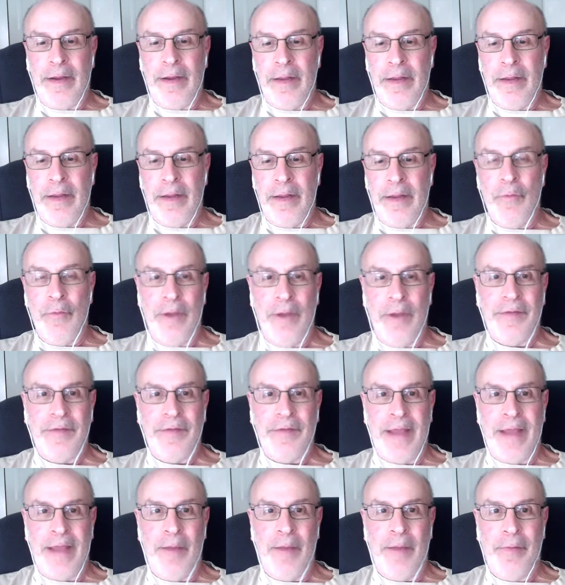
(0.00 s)
He runs
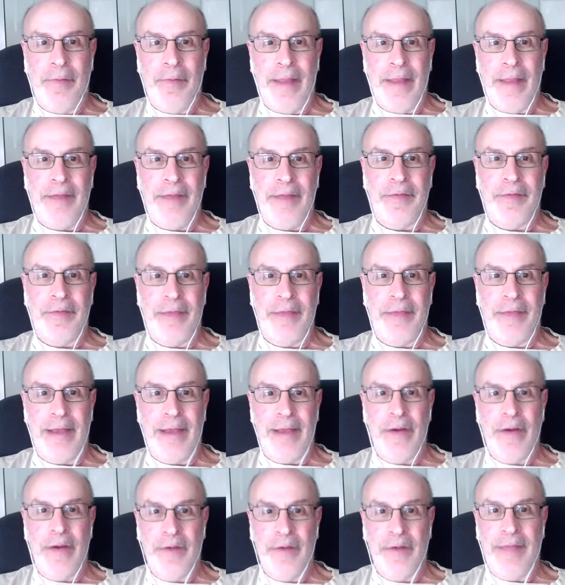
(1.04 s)
down plays 10
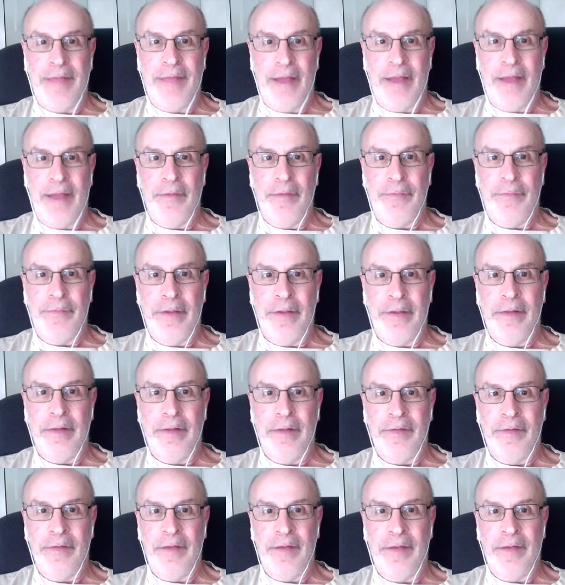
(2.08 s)
yards down the field
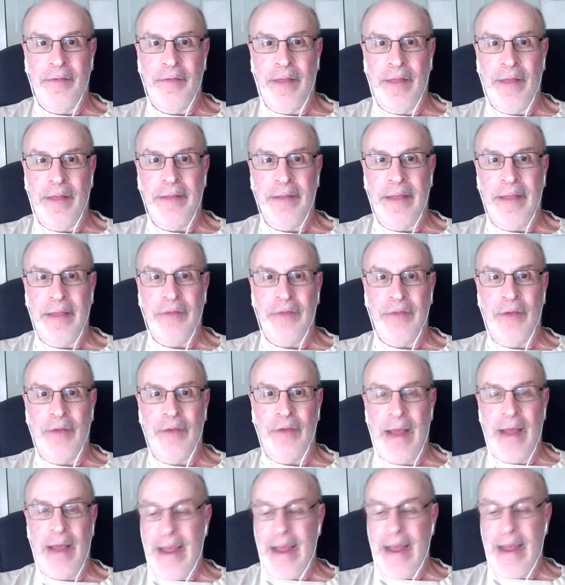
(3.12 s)
and stuff like that. So
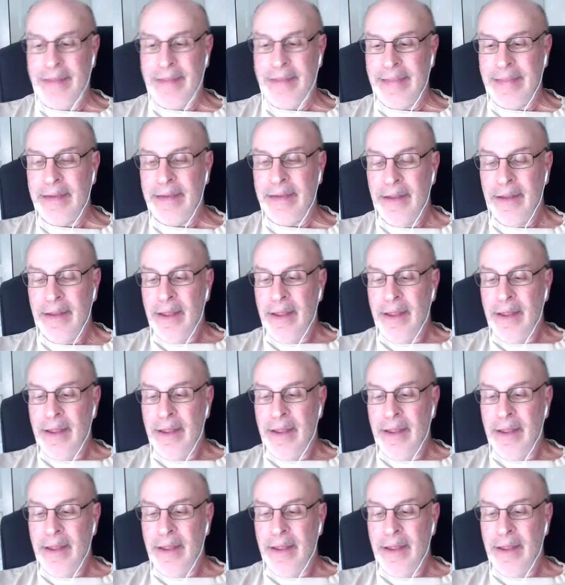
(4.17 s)
I think